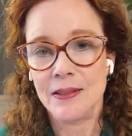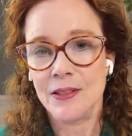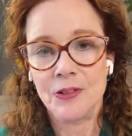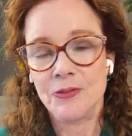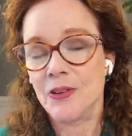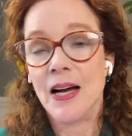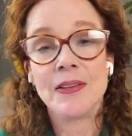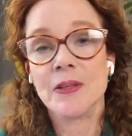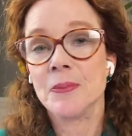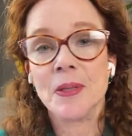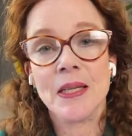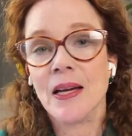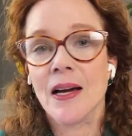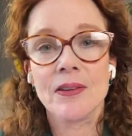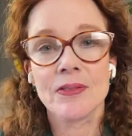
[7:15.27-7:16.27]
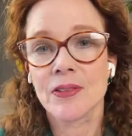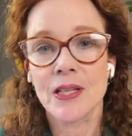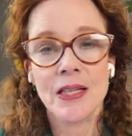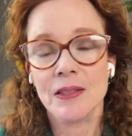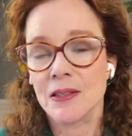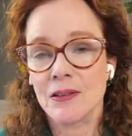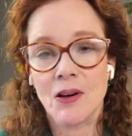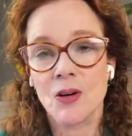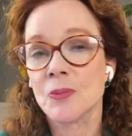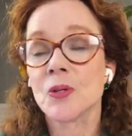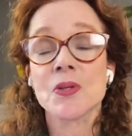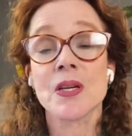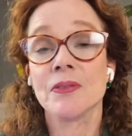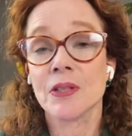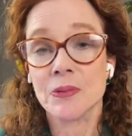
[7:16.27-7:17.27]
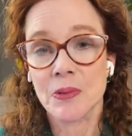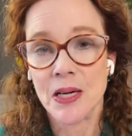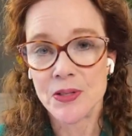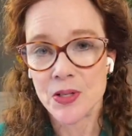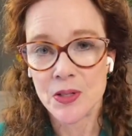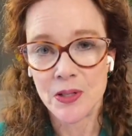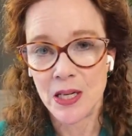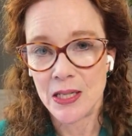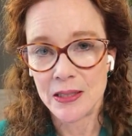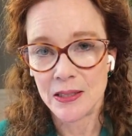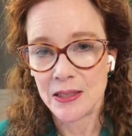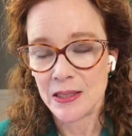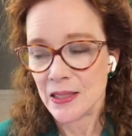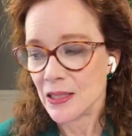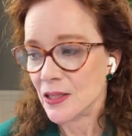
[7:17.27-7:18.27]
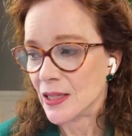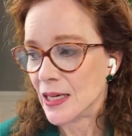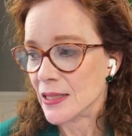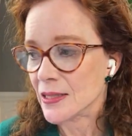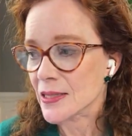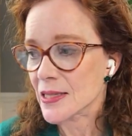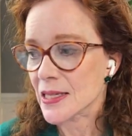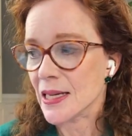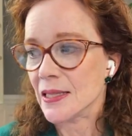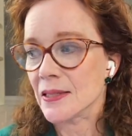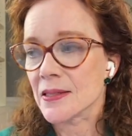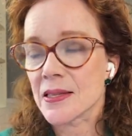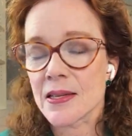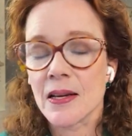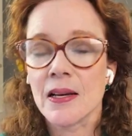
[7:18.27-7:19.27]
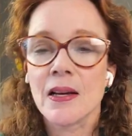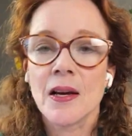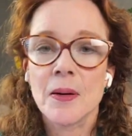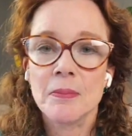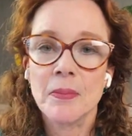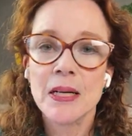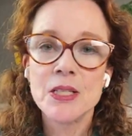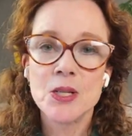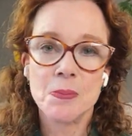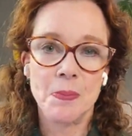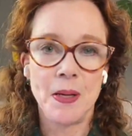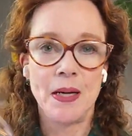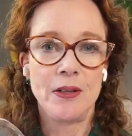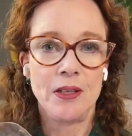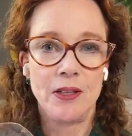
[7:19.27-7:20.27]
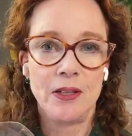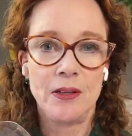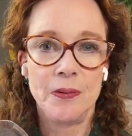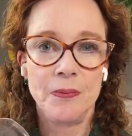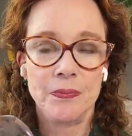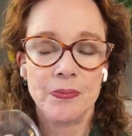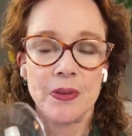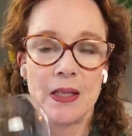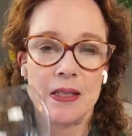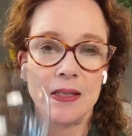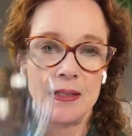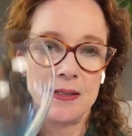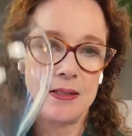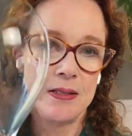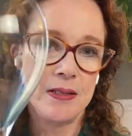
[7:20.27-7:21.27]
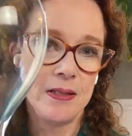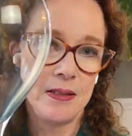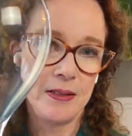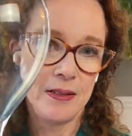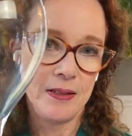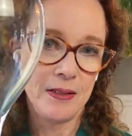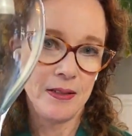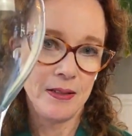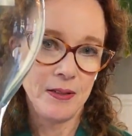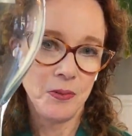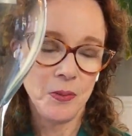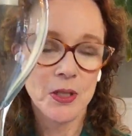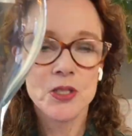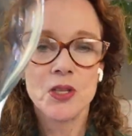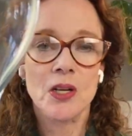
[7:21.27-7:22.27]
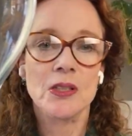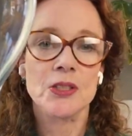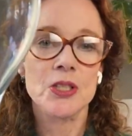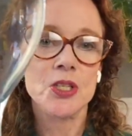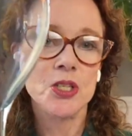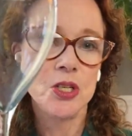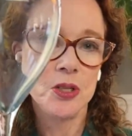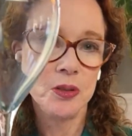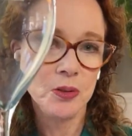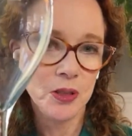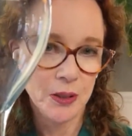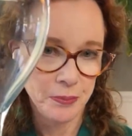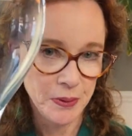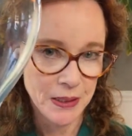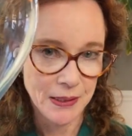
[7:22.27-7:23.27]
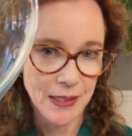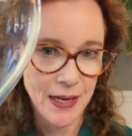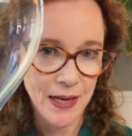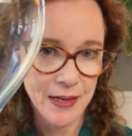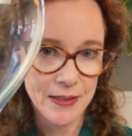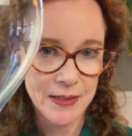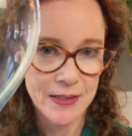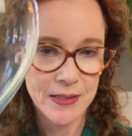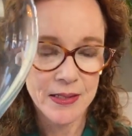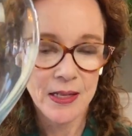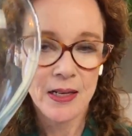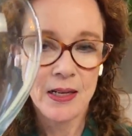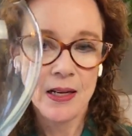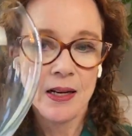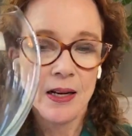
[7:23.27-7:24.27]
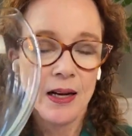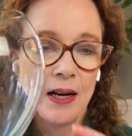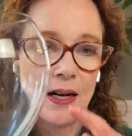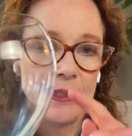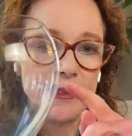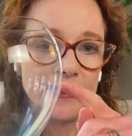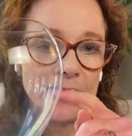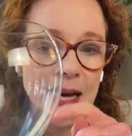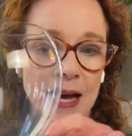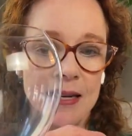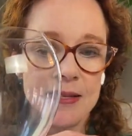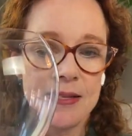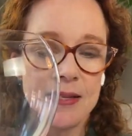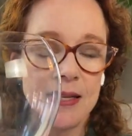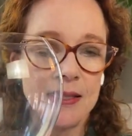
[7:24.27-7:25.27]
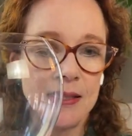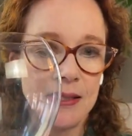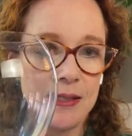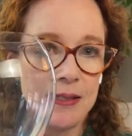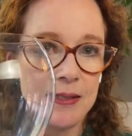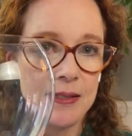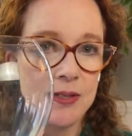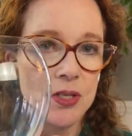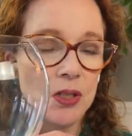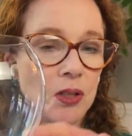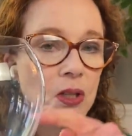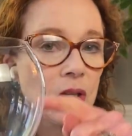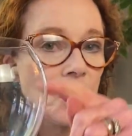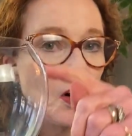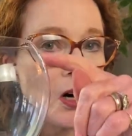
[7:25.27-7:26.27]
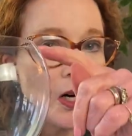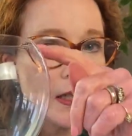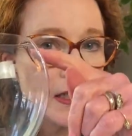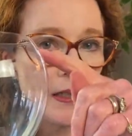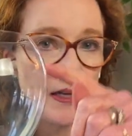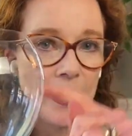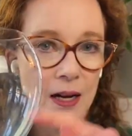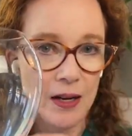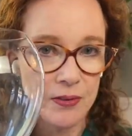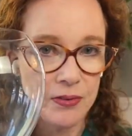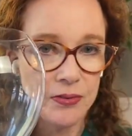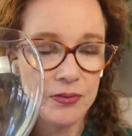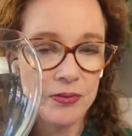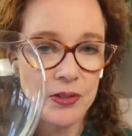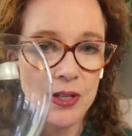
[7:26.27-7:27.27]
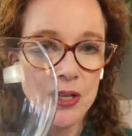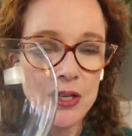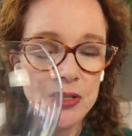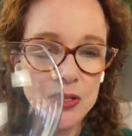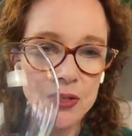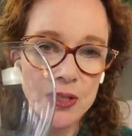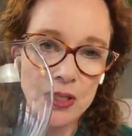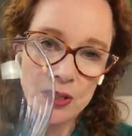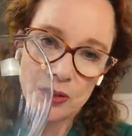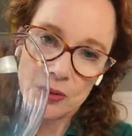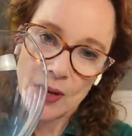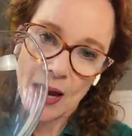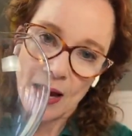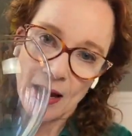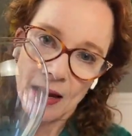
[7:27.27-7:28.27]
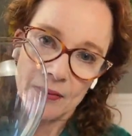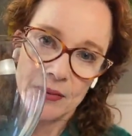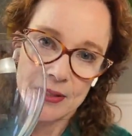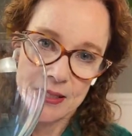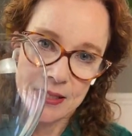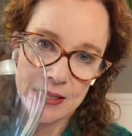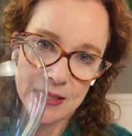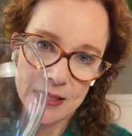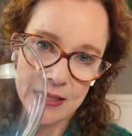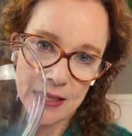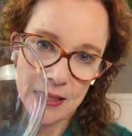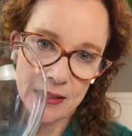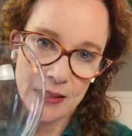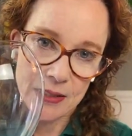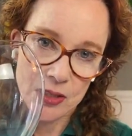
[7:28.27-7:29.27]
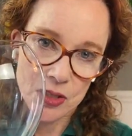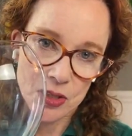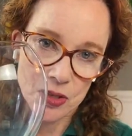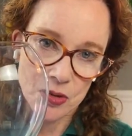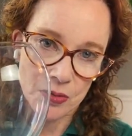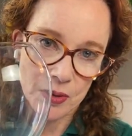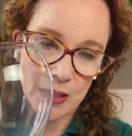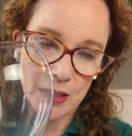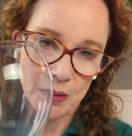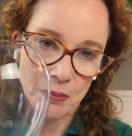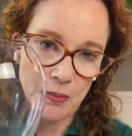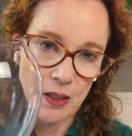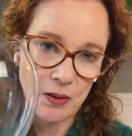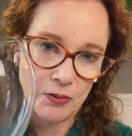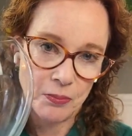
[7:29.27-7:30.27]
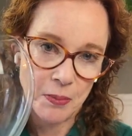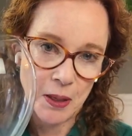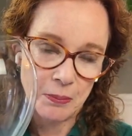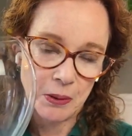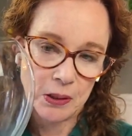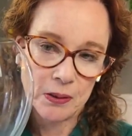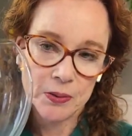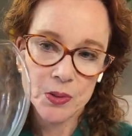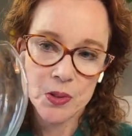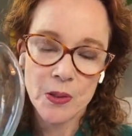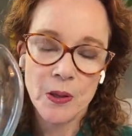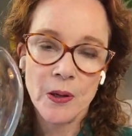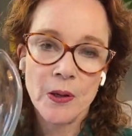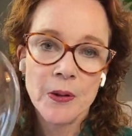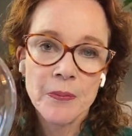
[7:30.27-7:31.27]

you find them in almost every restaurant in the United States. Much better is what is called a tulip glass, a glass that is long enough so that you have a steady stream of bubbles,